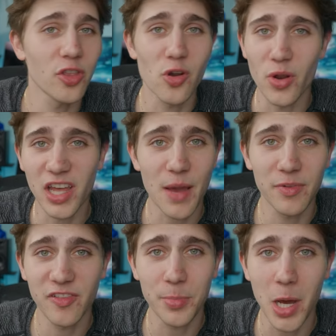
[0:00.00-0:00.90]
Throw in a
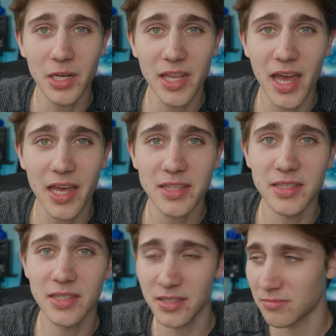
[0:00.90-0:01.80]
couple of
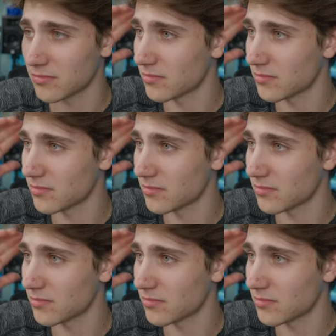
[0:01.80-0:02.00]
podcasts,